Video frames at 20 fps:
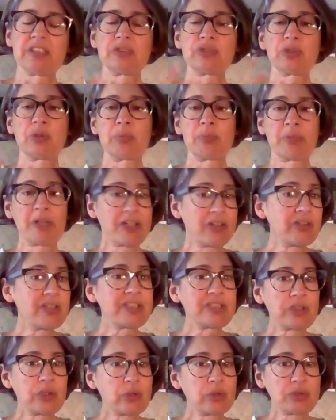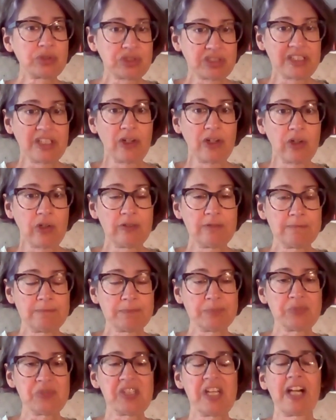numerical skill,
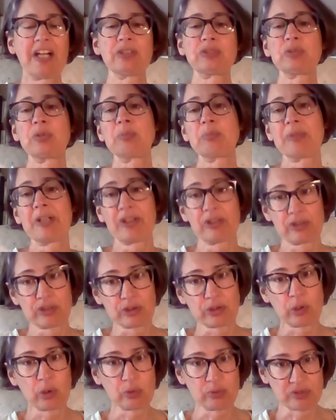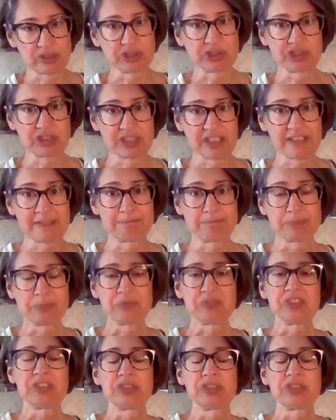and numerical reasoning